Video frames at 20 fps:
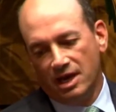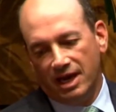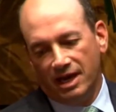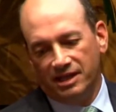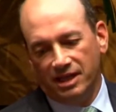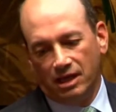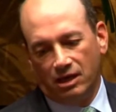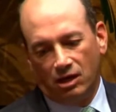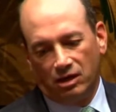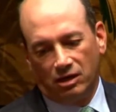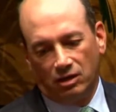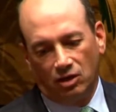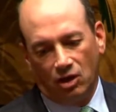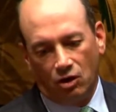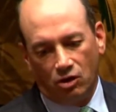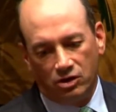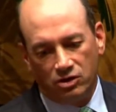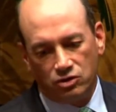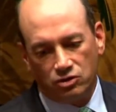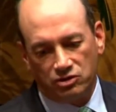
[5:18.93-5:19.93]
And then on a
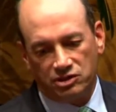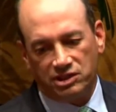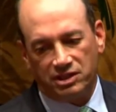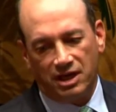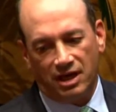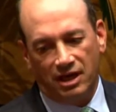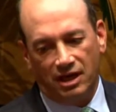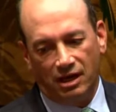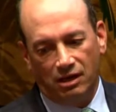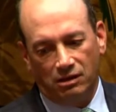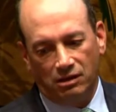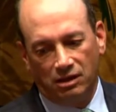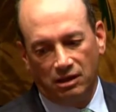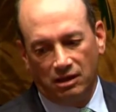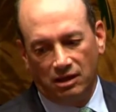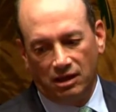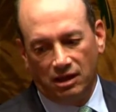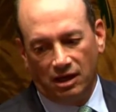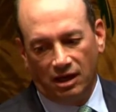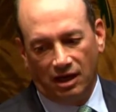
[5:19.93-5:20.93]
larger scale,
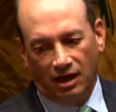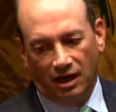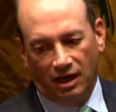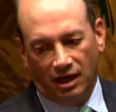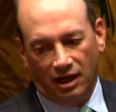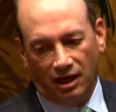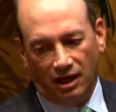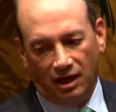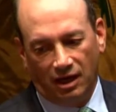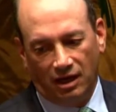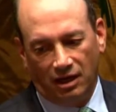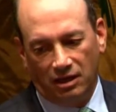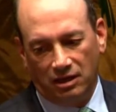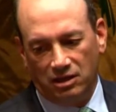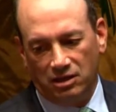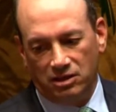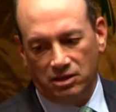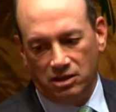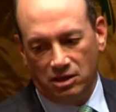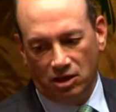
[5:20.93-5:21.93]

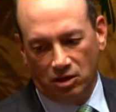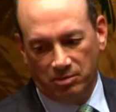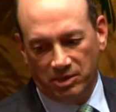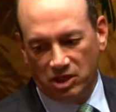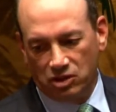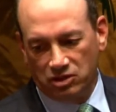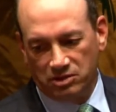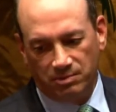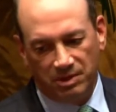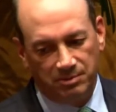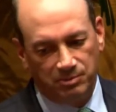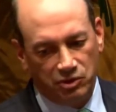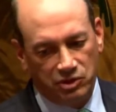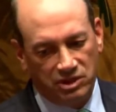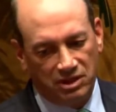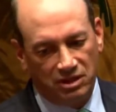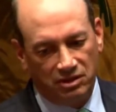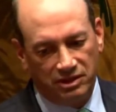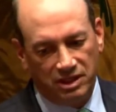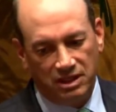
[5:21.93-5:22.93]
because people
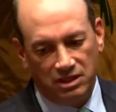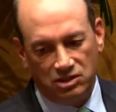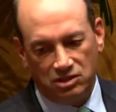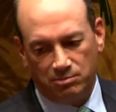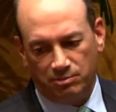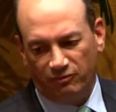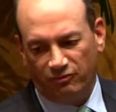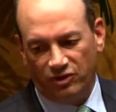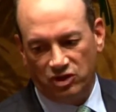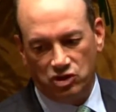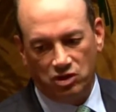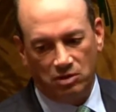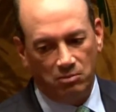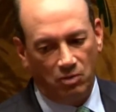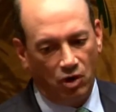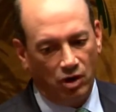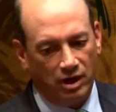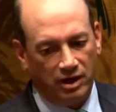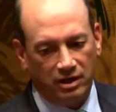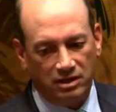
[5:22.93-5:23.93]
still teach efficient
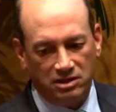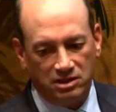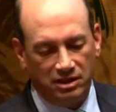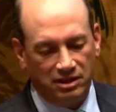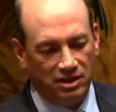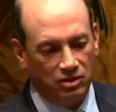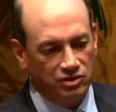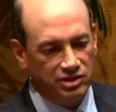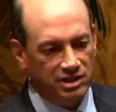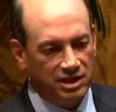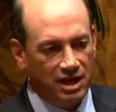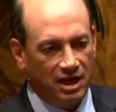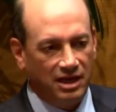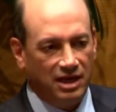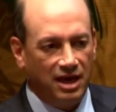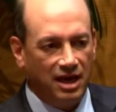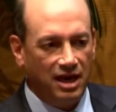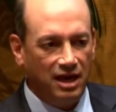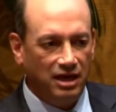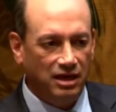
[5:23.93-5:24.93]
markets, and they'll say,
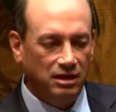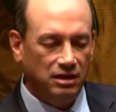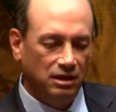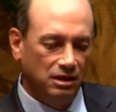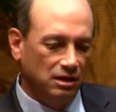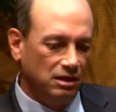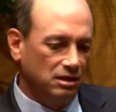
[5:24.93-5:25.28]
hey,